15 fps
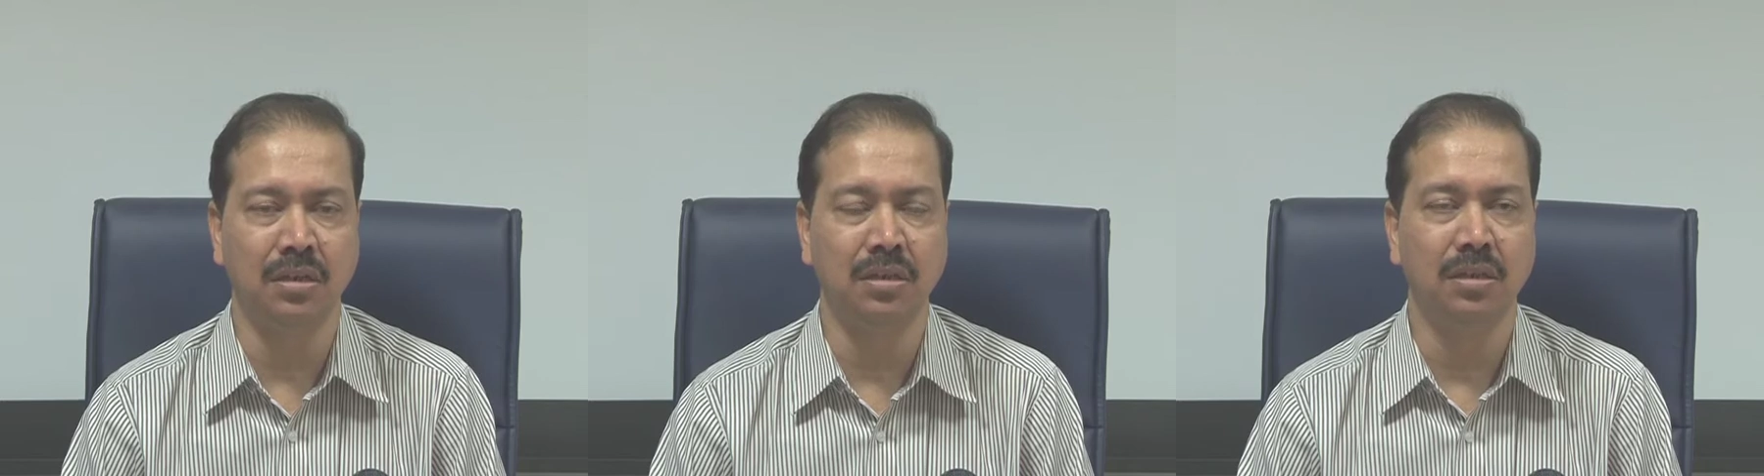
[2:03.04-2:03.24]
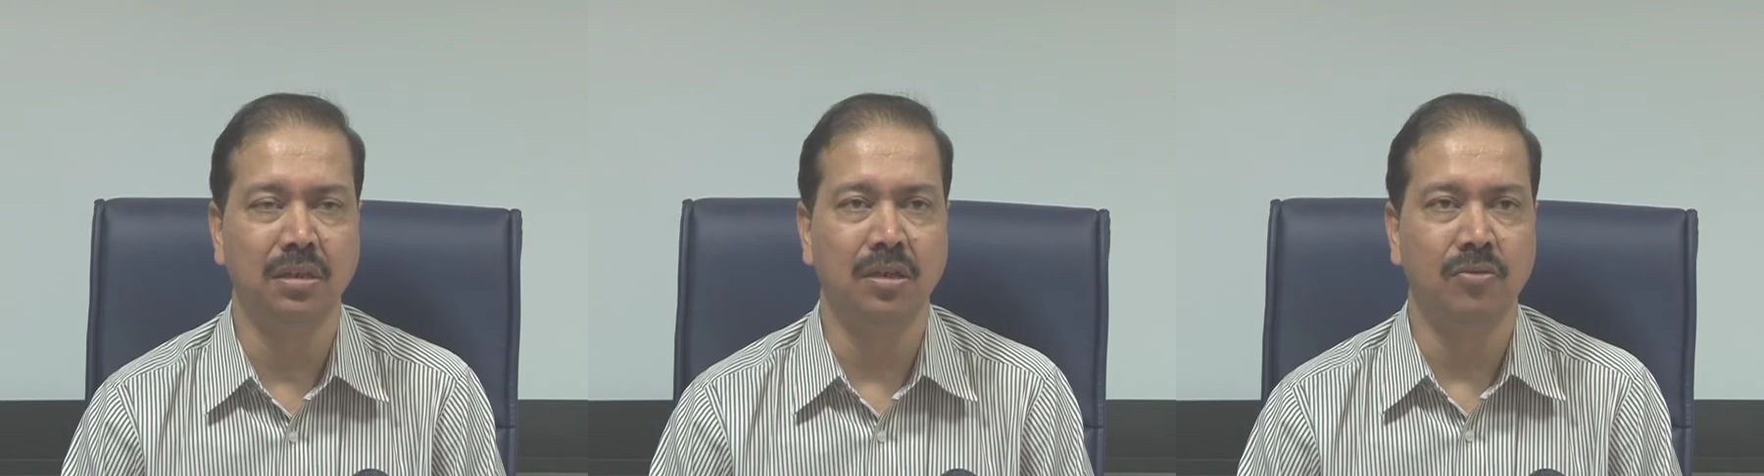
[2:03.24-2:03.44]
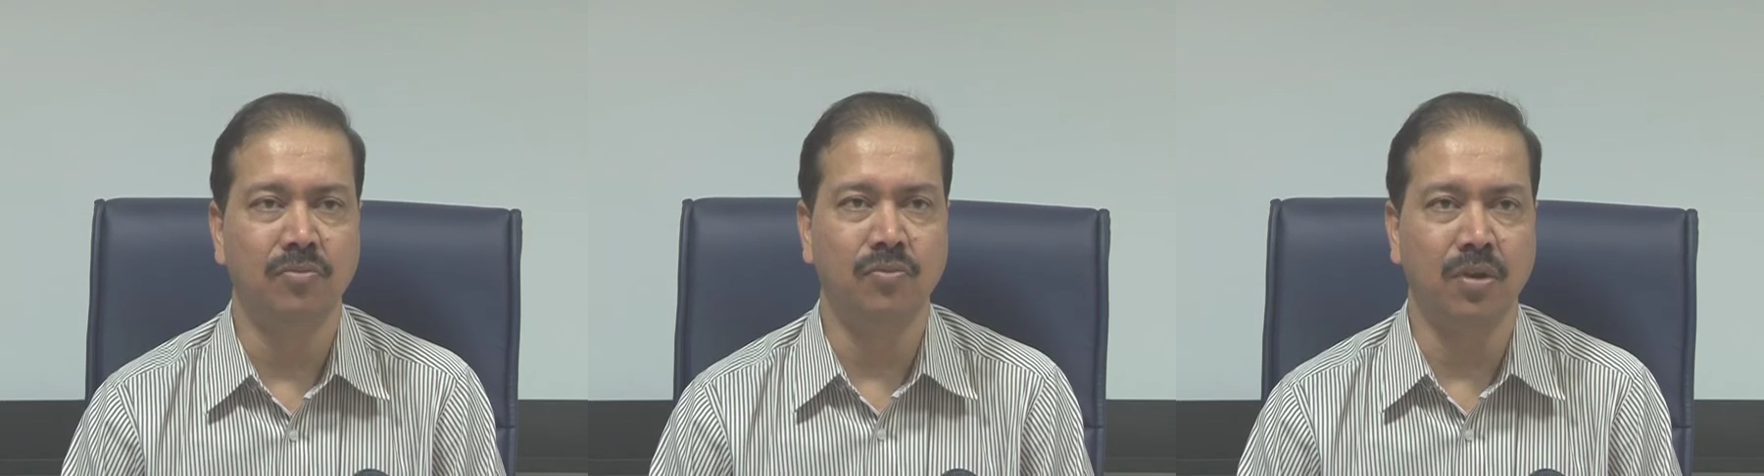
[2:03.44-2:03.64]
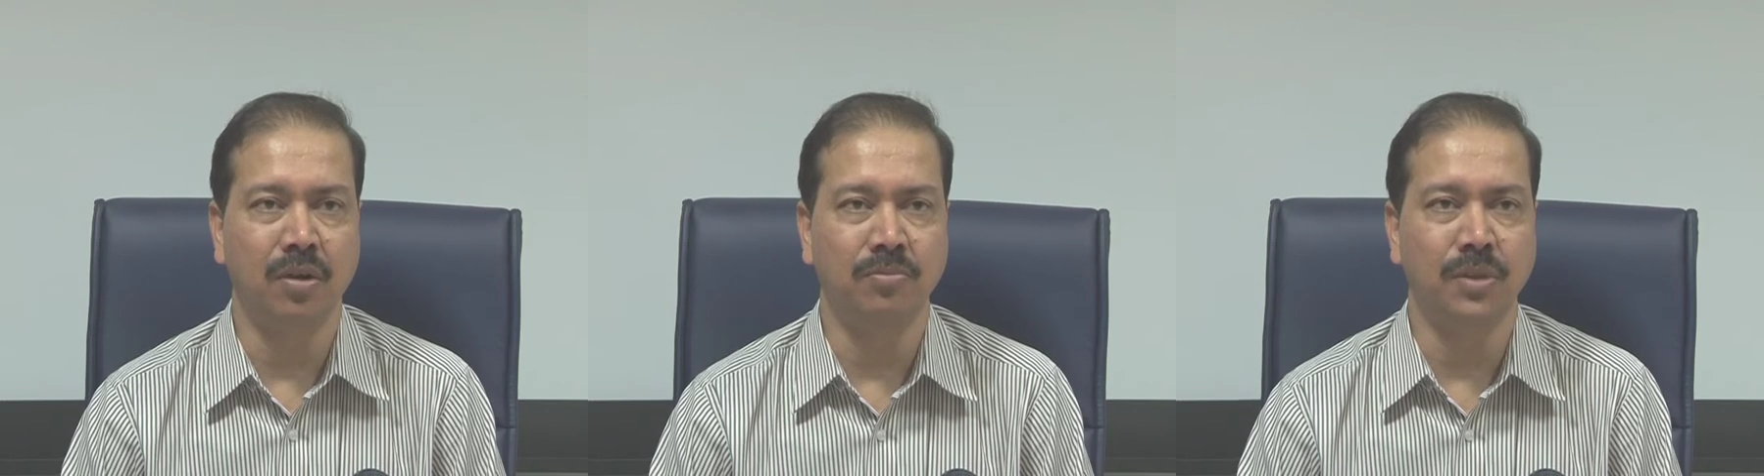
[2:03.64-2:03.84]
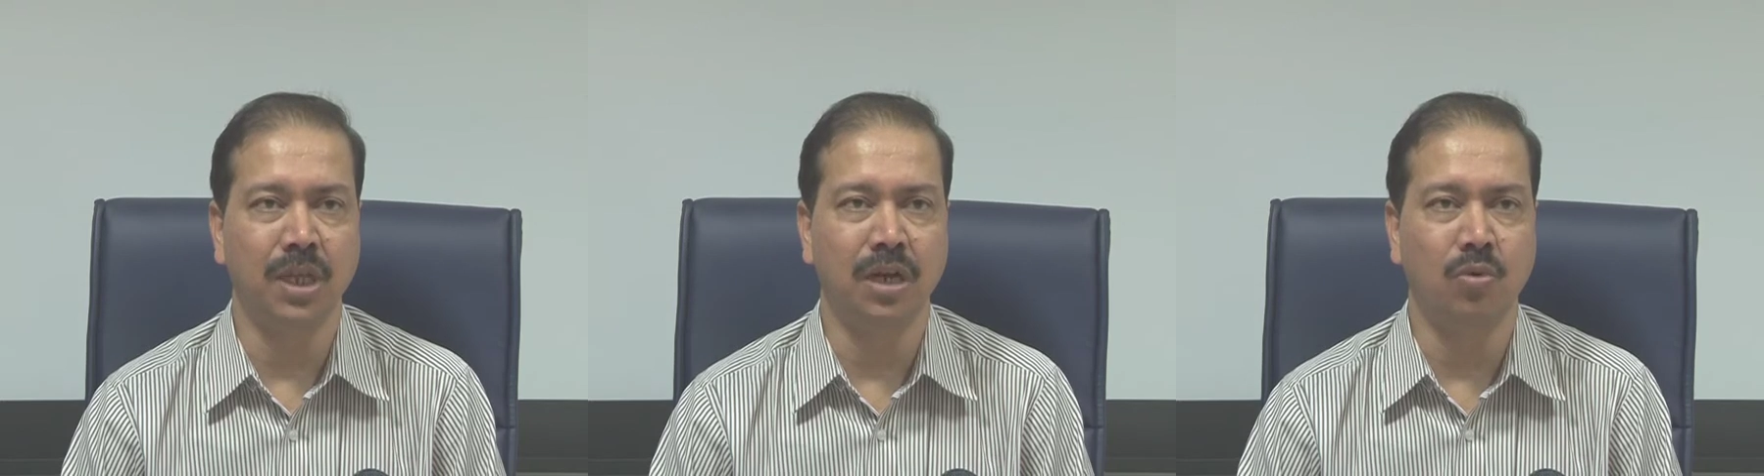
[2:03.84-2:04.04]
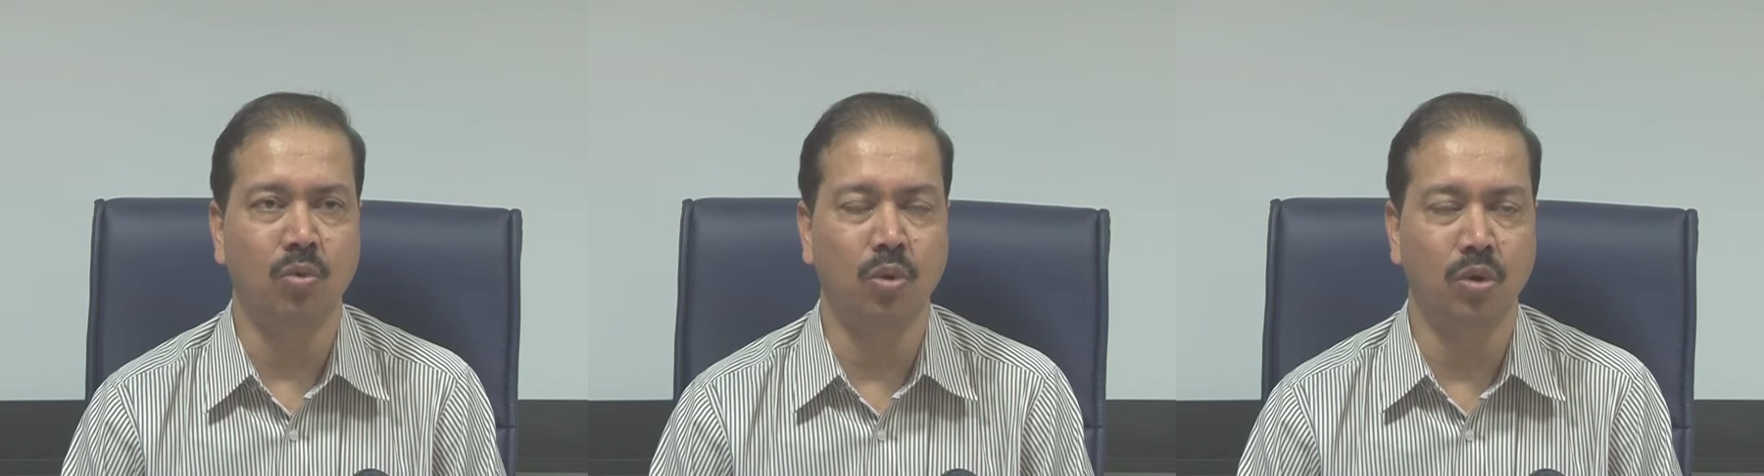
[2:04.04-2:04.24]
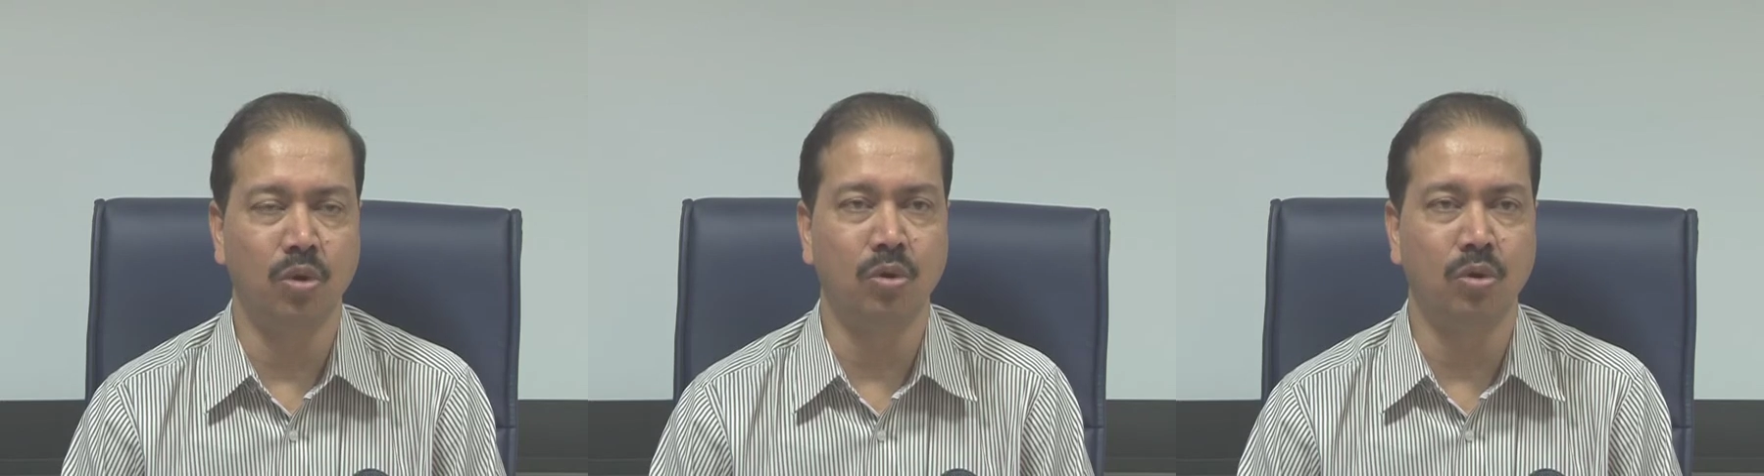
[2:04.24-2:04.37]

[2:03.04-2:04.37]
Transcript: from the colon,